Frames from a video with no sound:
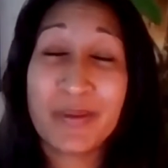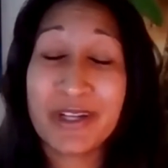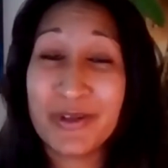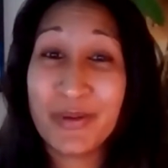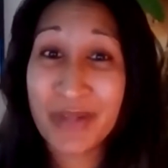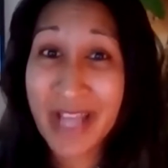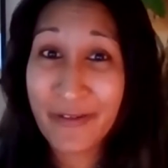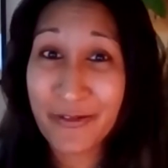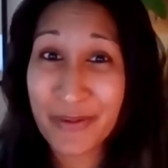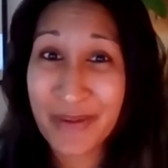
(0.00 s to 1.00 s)
about a new
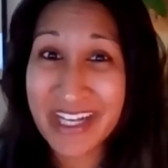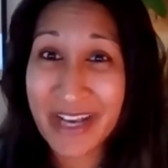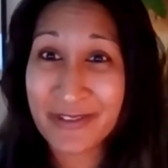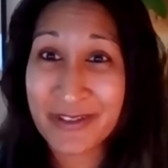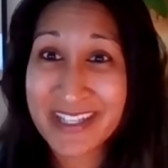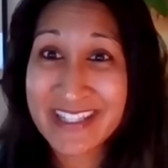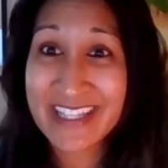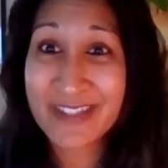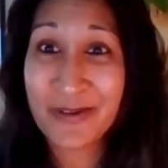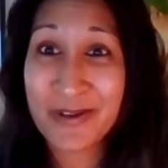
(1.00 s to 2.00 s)
platform right after us
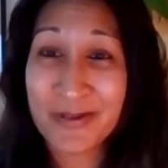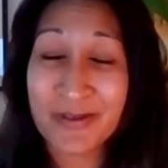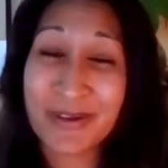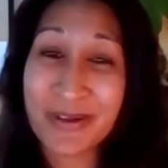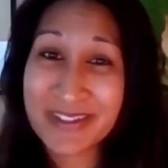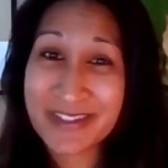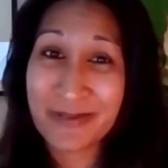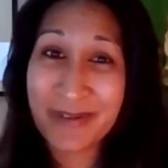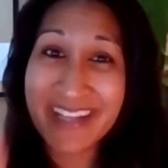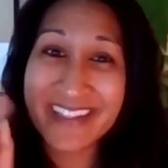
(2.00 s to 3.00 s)
that's going to
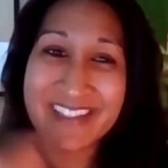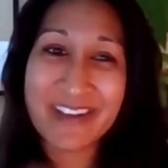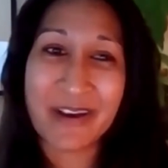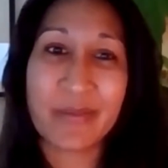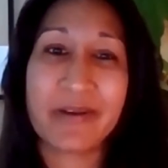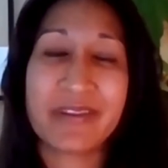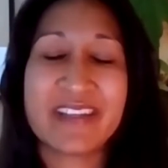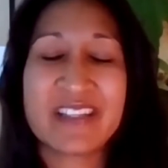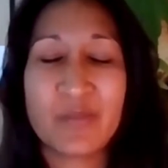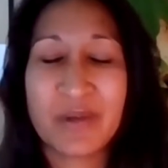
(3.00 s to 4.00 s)
directly talk about this.